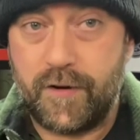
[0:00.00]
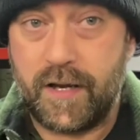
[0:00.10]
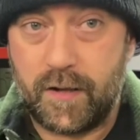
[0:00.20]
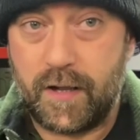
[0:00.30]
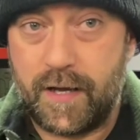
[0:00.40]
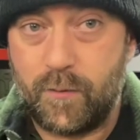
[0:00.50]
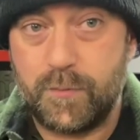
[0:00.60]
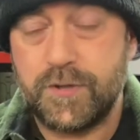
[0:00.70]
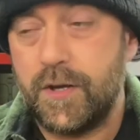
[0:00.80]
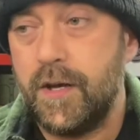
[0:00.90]
little
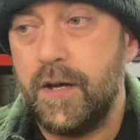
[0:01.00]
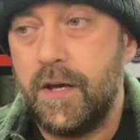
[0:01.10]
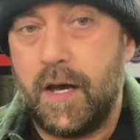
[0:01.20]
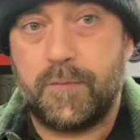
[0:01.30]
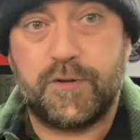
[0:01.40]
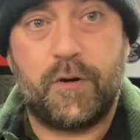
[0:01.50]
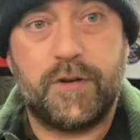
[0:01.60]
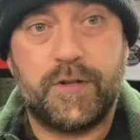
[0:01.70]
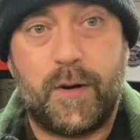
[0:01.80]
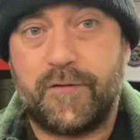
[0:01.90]
helps. I'm sorry
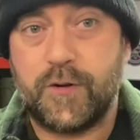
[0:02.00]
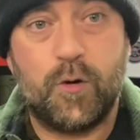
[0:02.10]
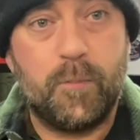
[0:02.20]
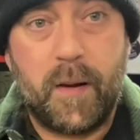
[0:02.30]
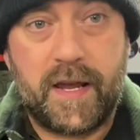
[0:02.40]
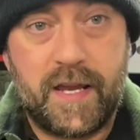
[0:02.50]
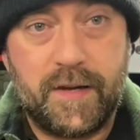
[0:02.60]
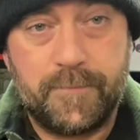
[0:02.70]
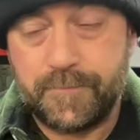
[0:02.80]
to have to come begging.